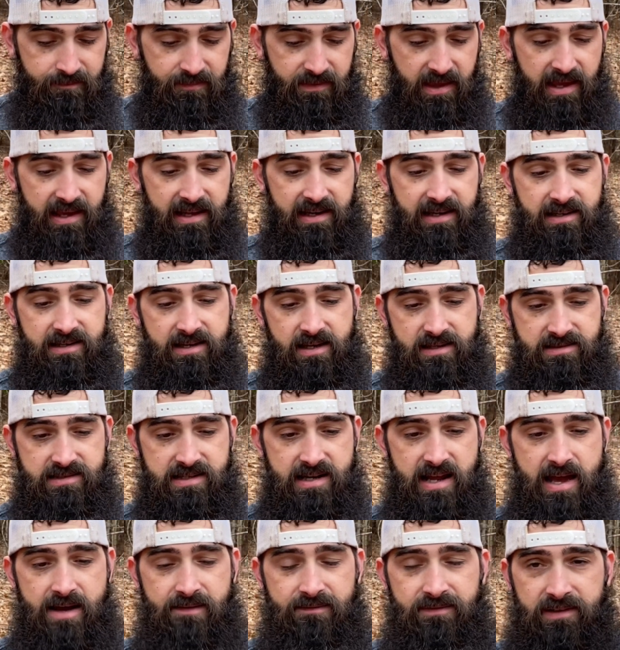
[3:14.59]
And it doesn't
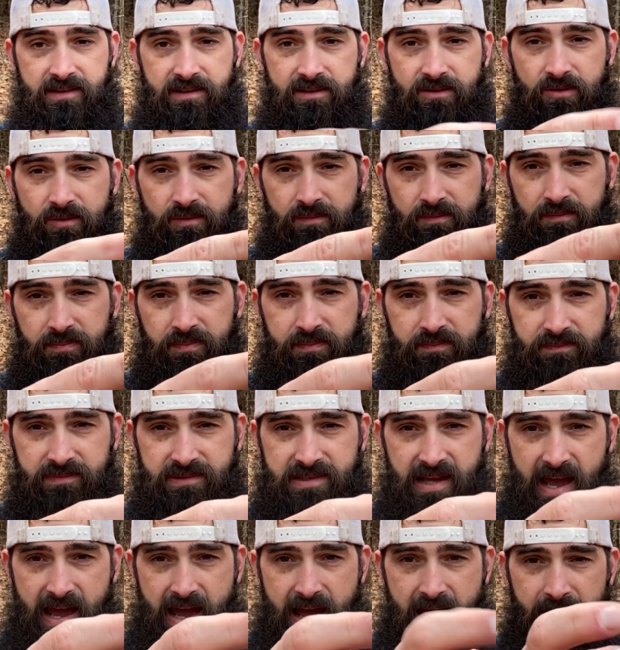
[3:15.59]
have a little
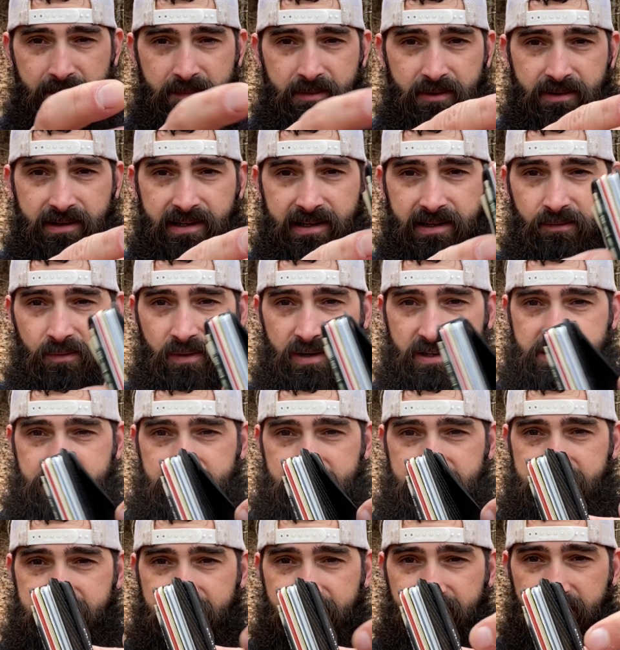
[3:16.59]
tab or anywhere
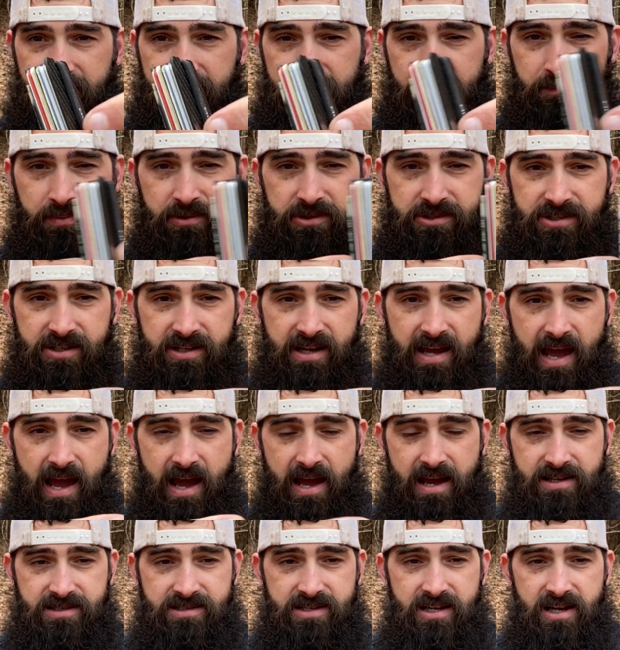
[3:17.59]
specific to put your
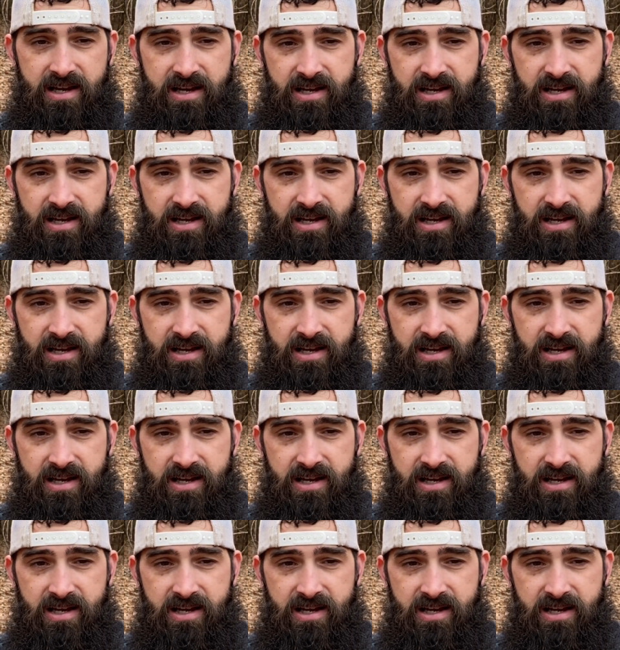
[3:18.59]
cash,